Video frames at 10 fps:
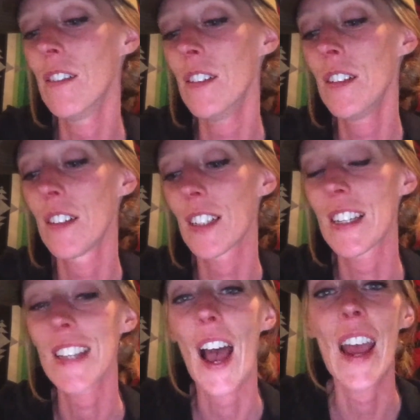
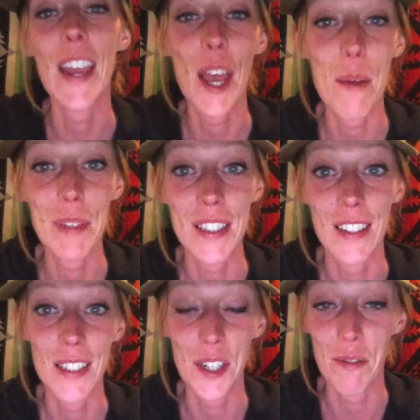Because I am a
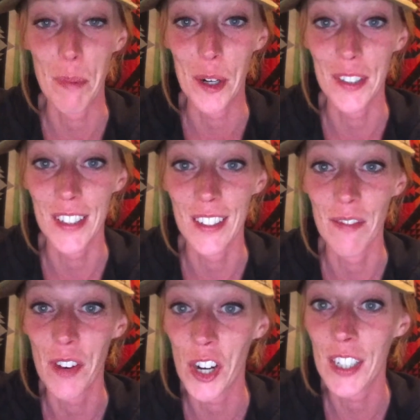sensitive person,
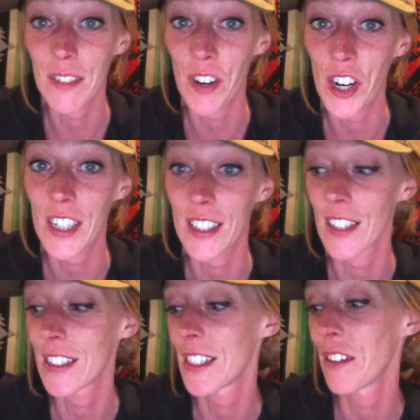very, very
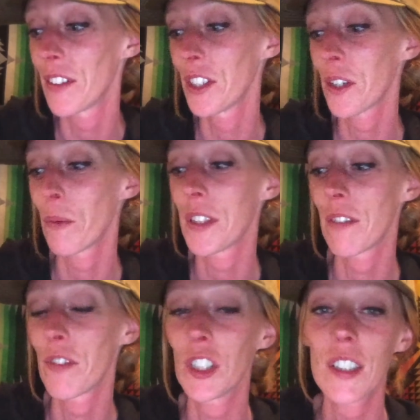sensitive. And look at what the
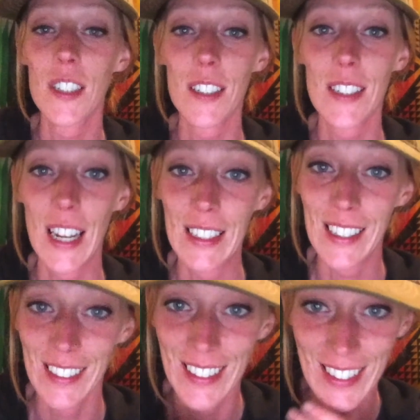first
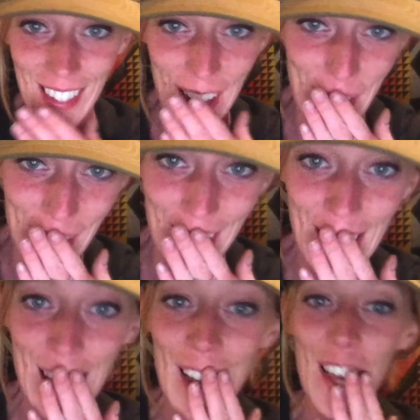sentence,
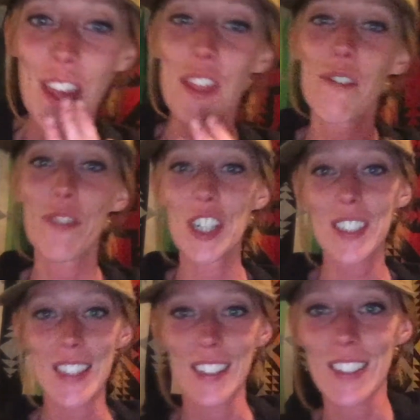the
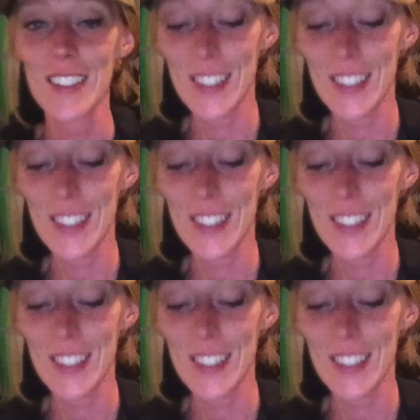first sentence